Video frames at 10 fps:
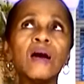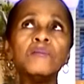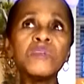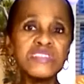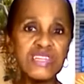
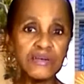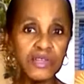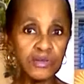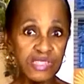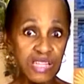
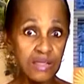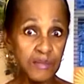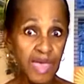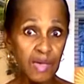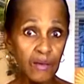materials in the
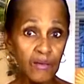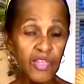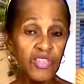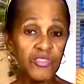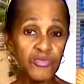mail
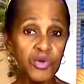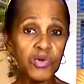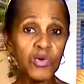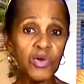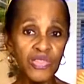
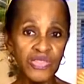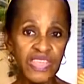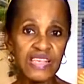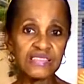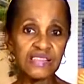through
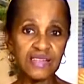these